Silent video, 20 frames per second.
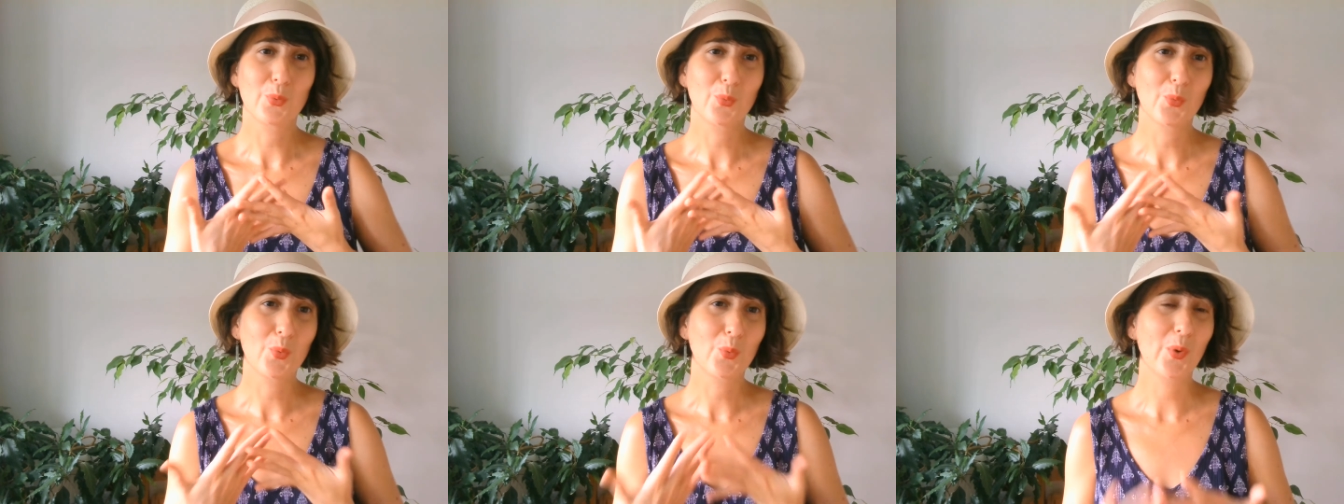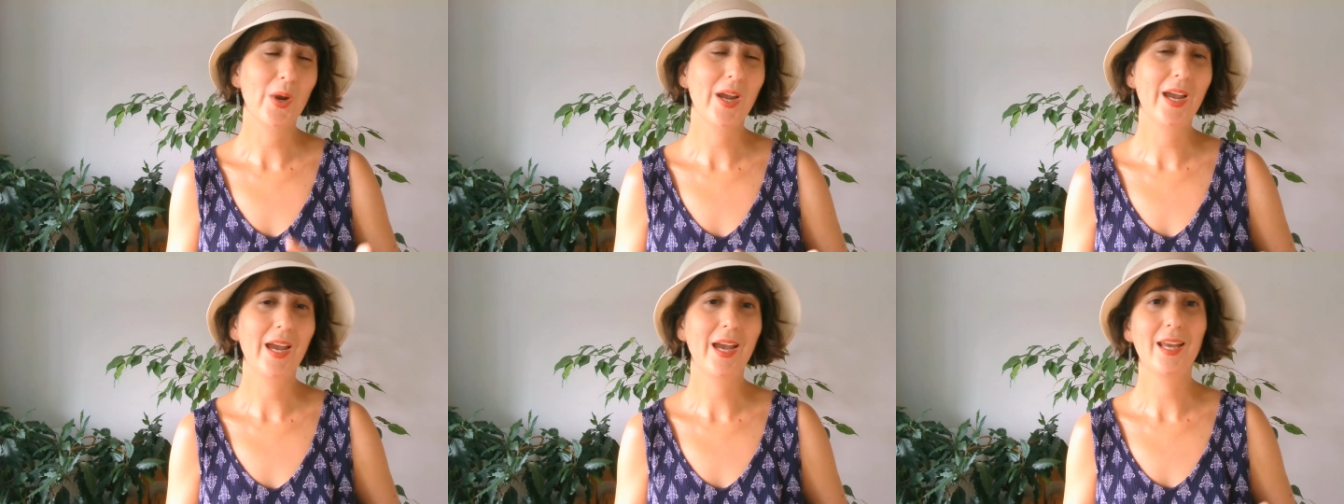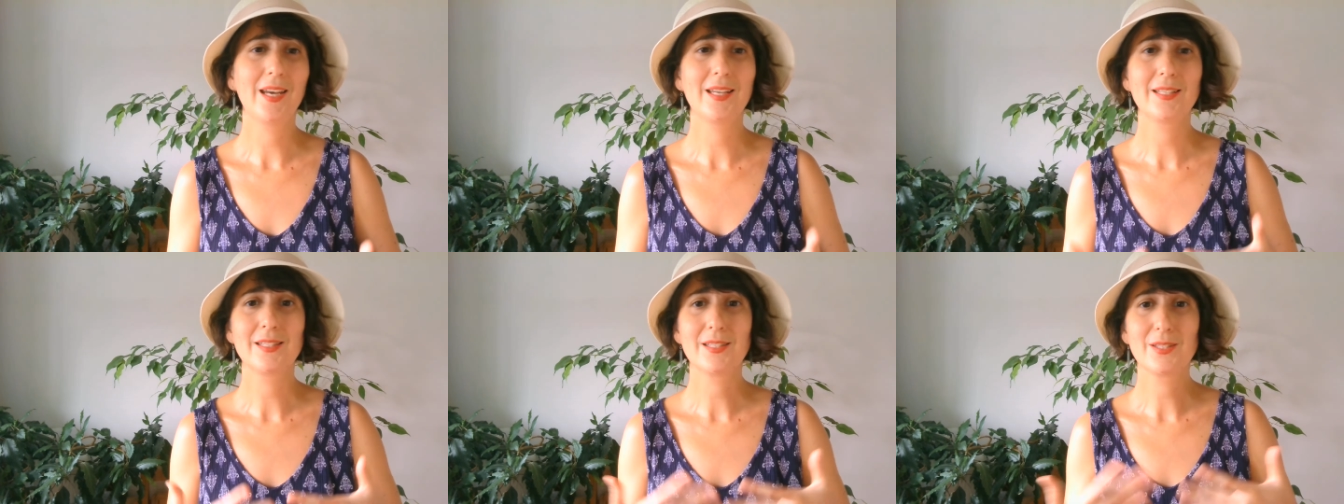
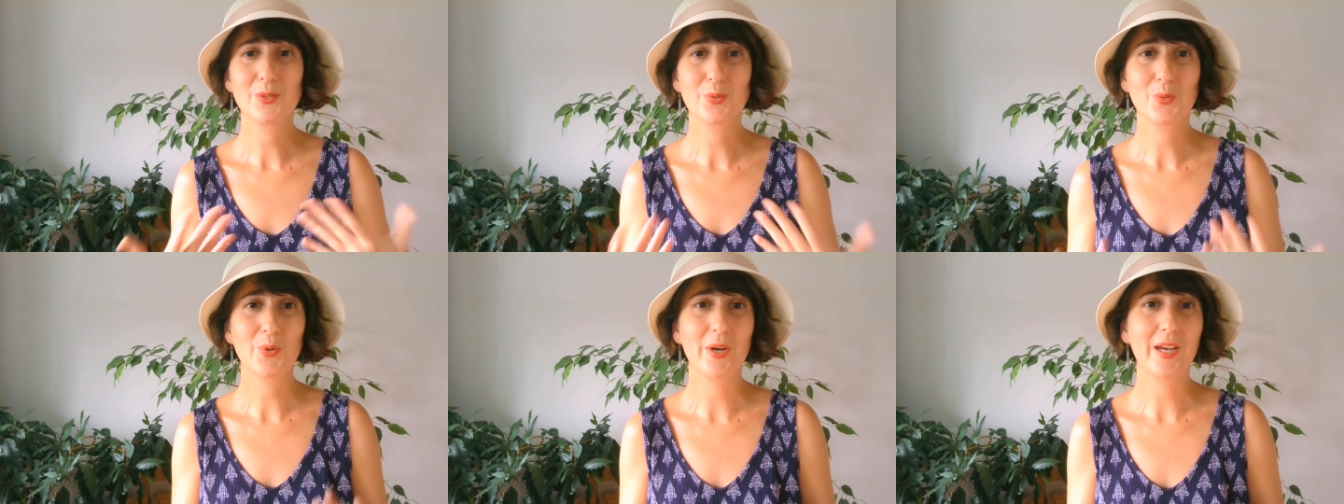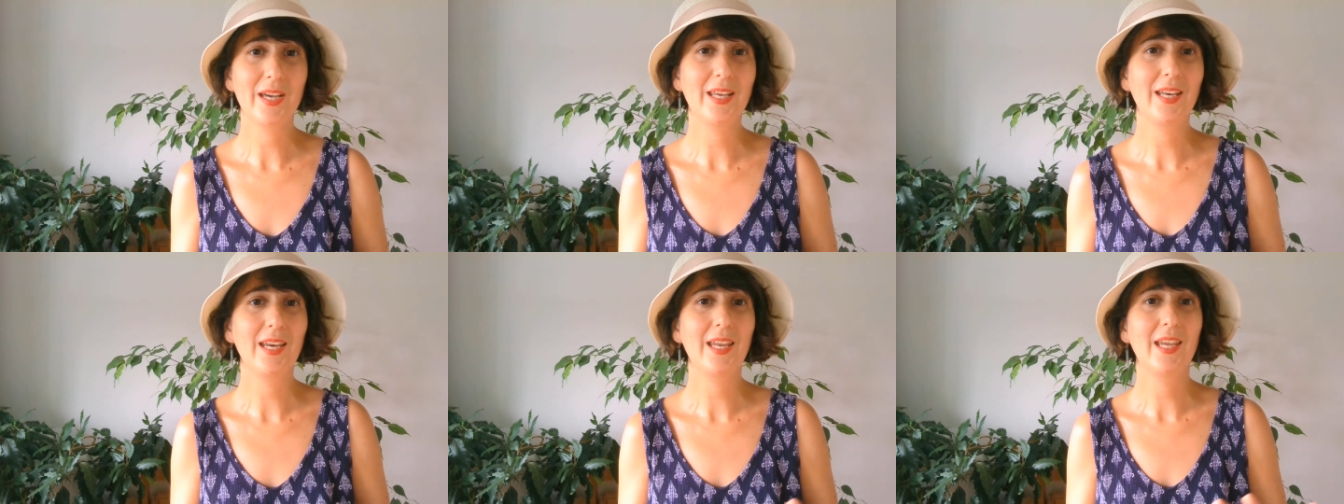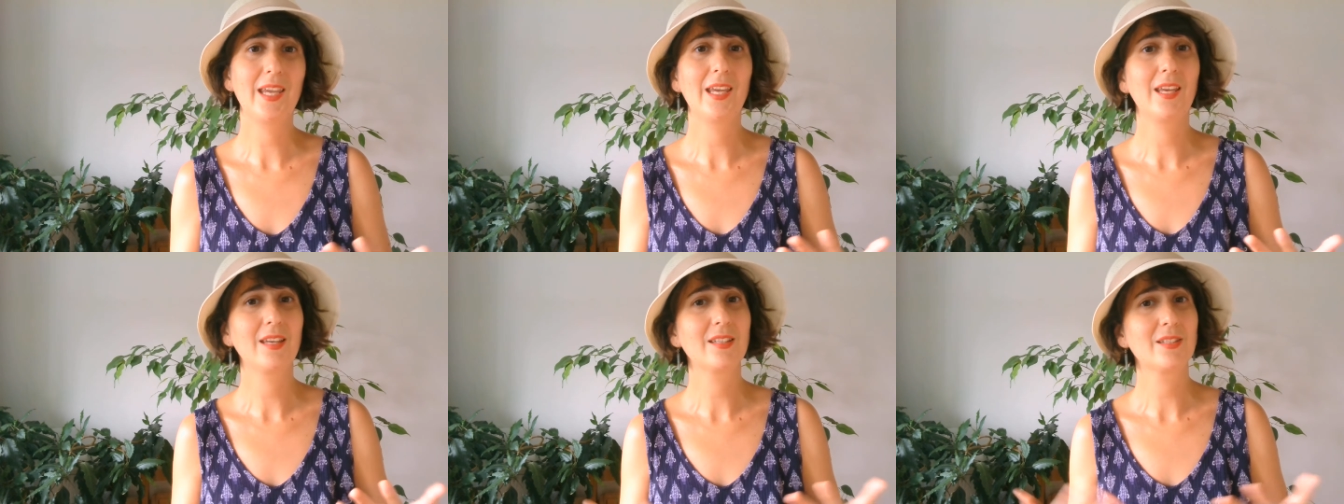wet and
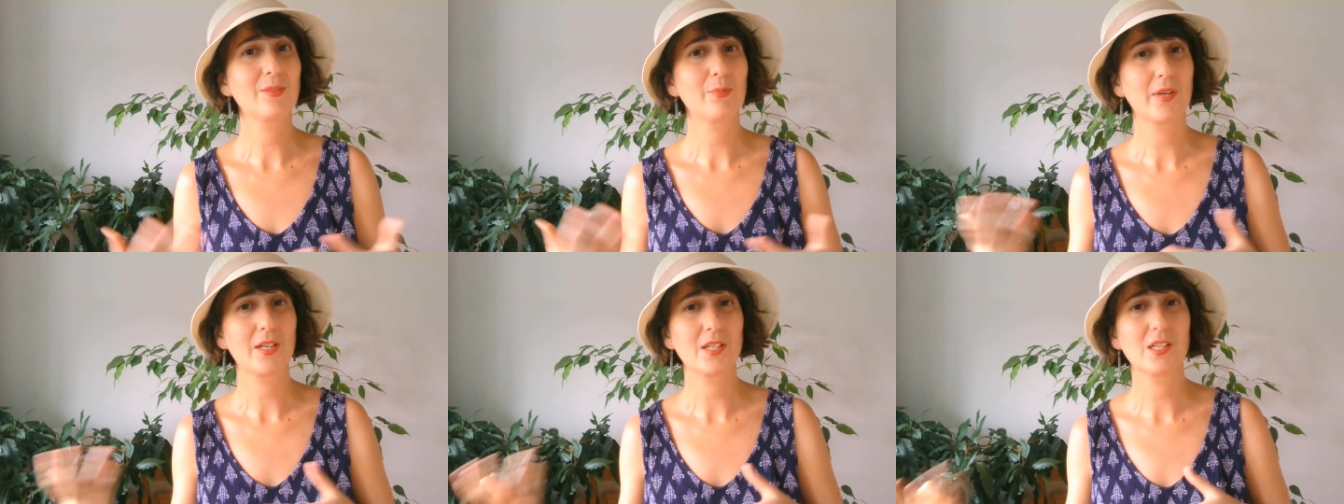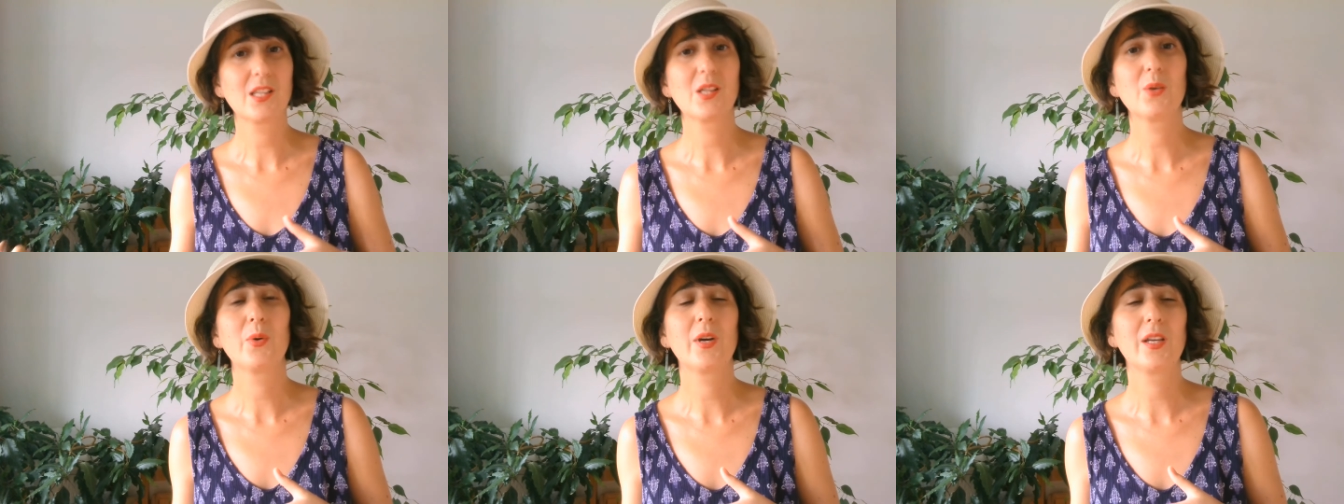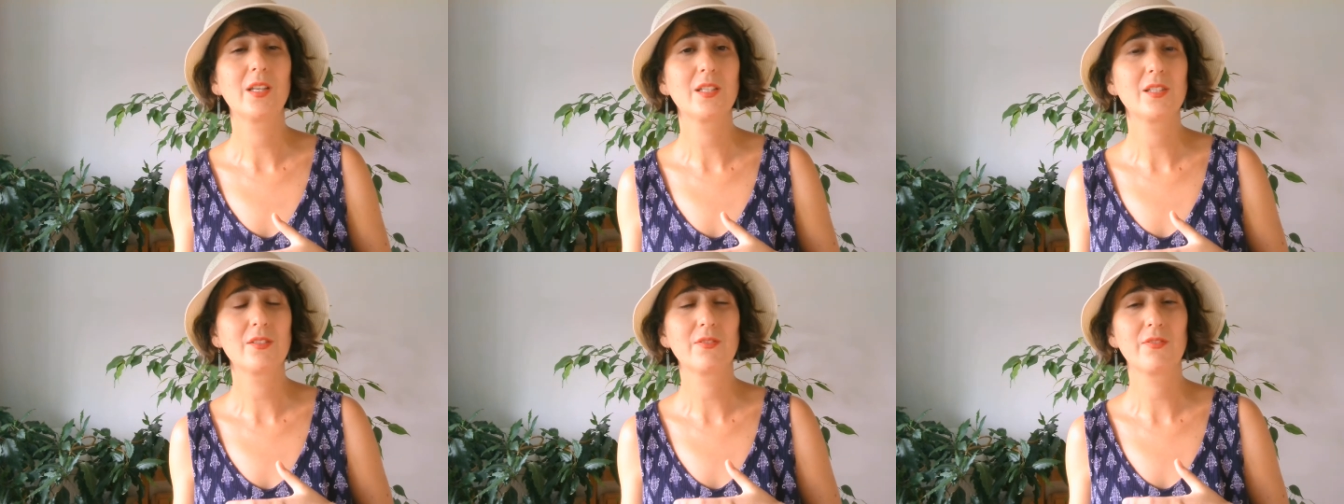sweaty, especially
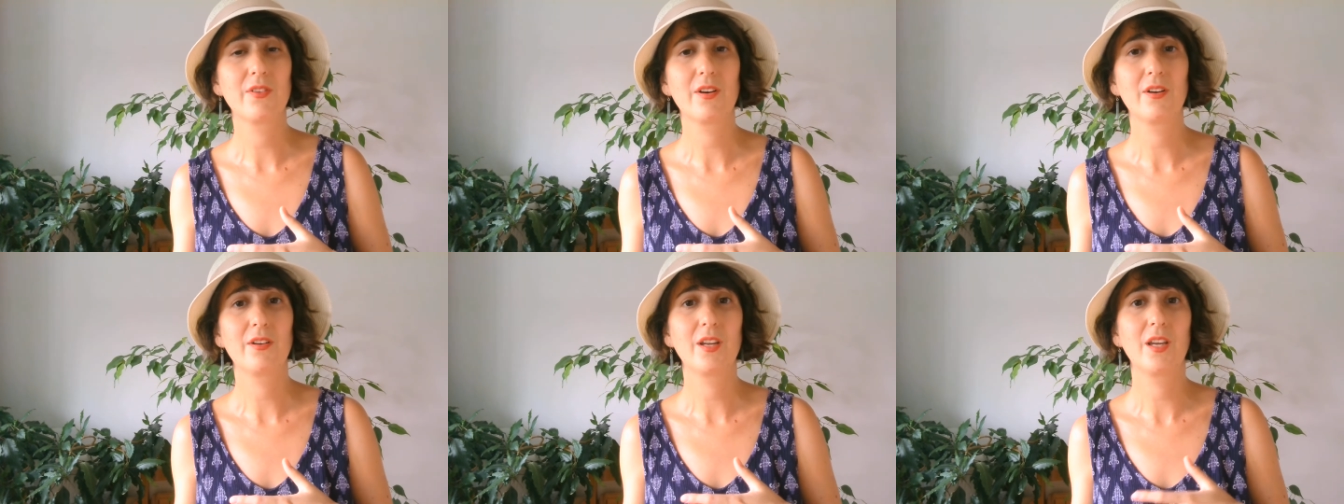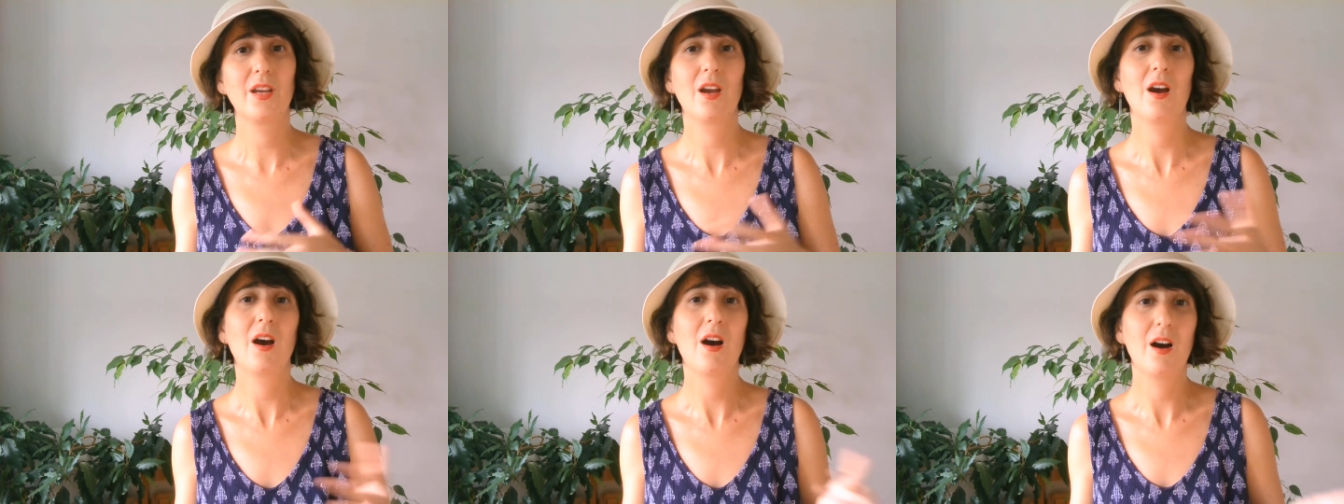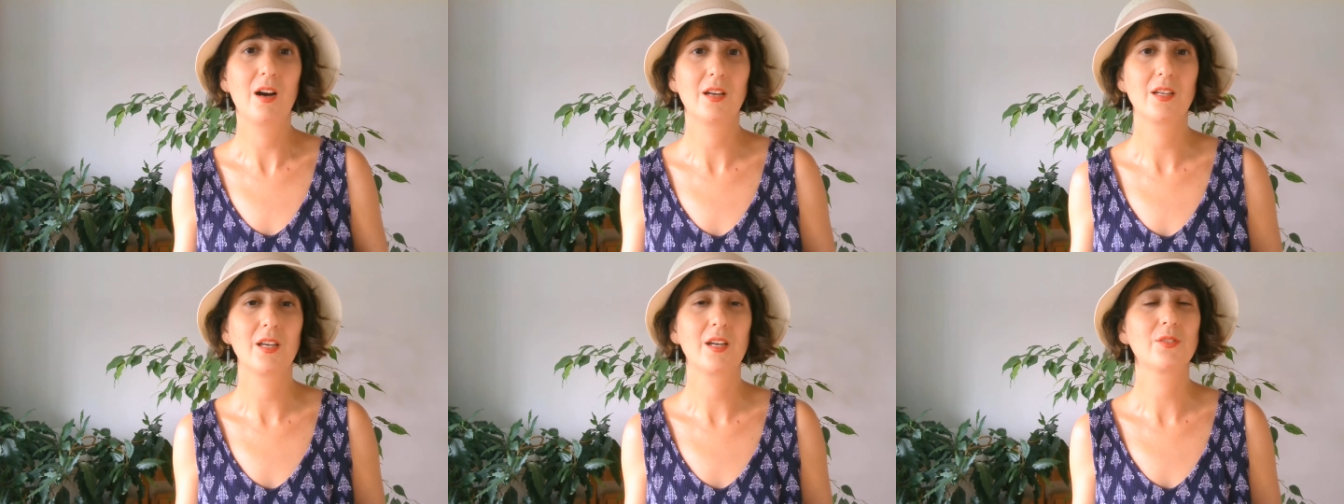when it's very
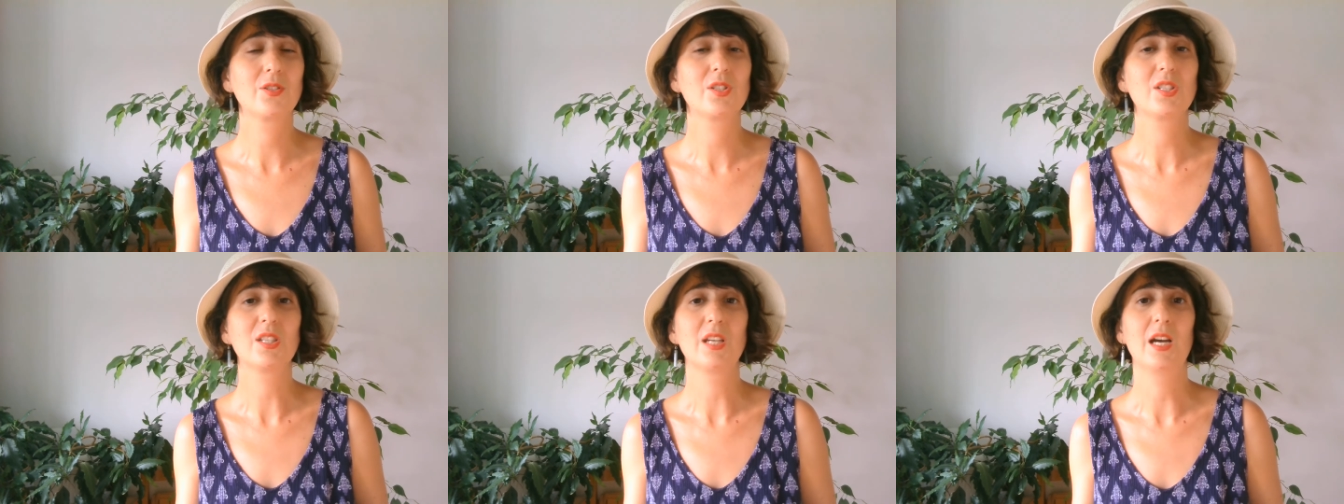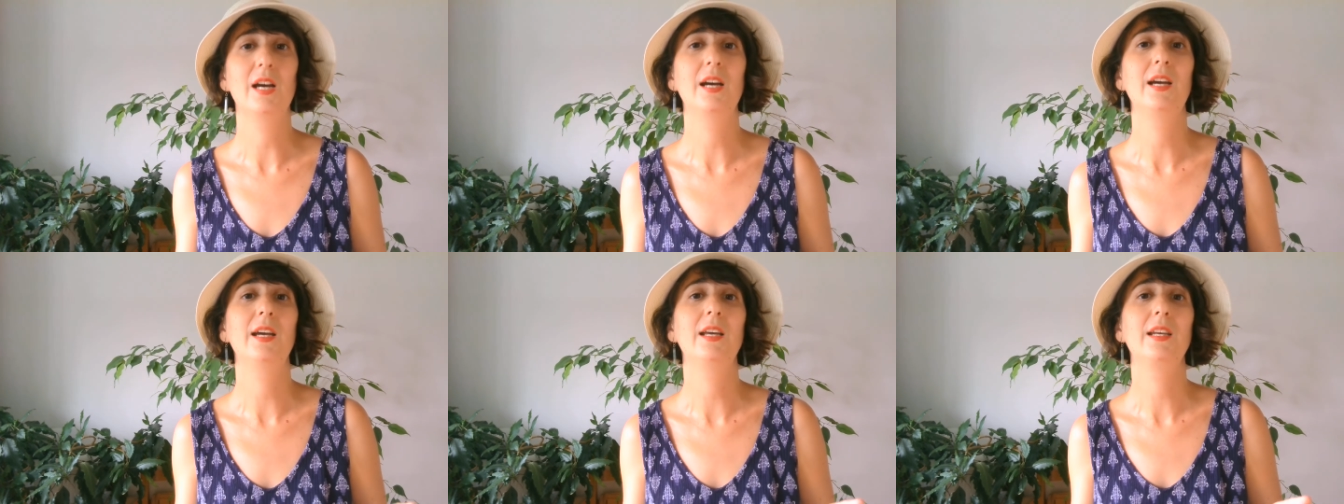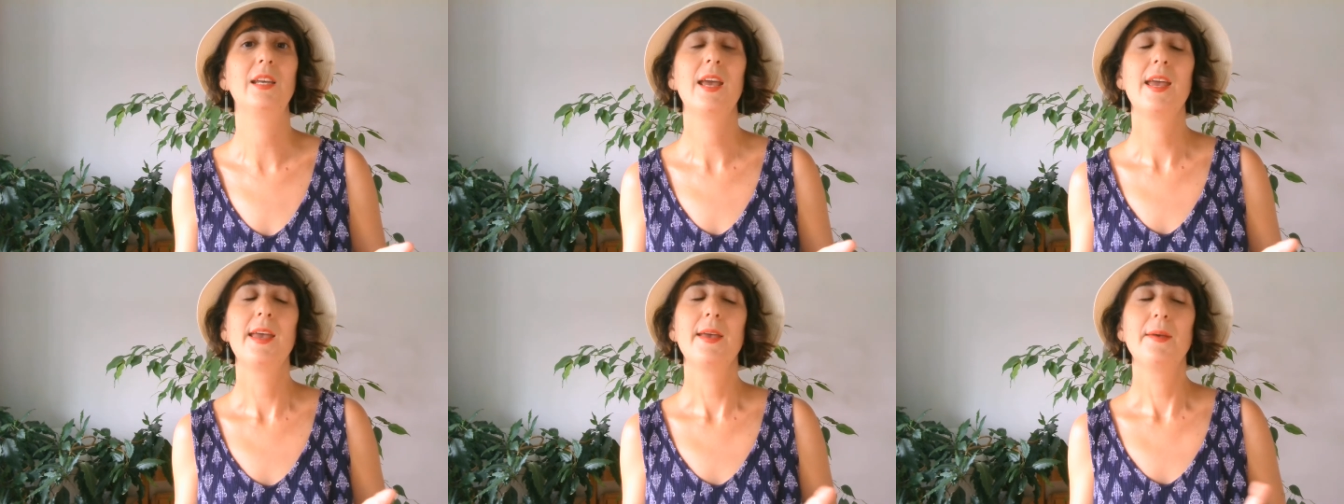hot
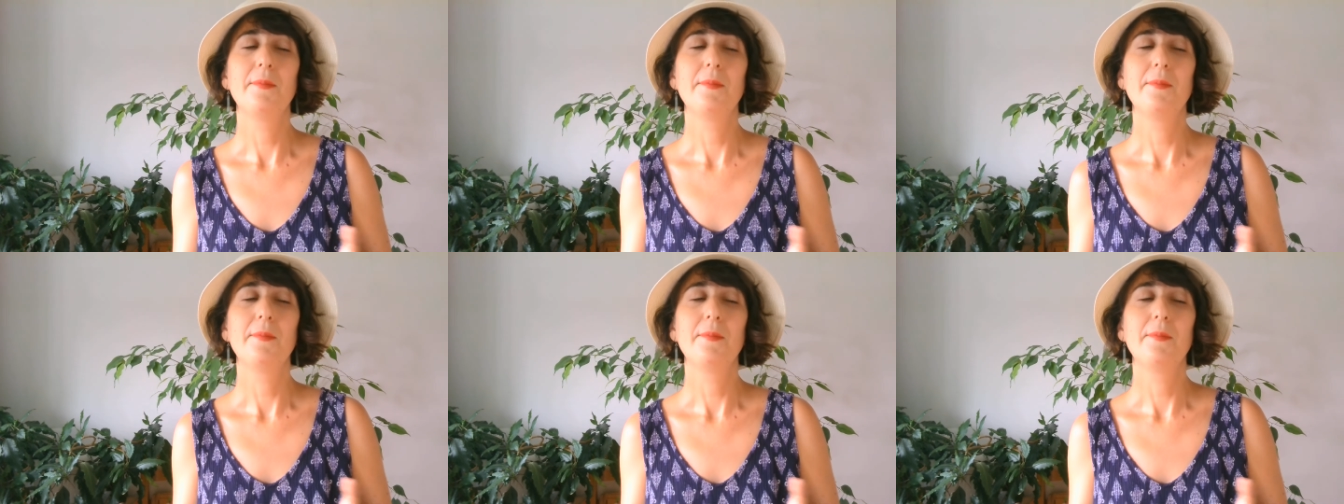outside.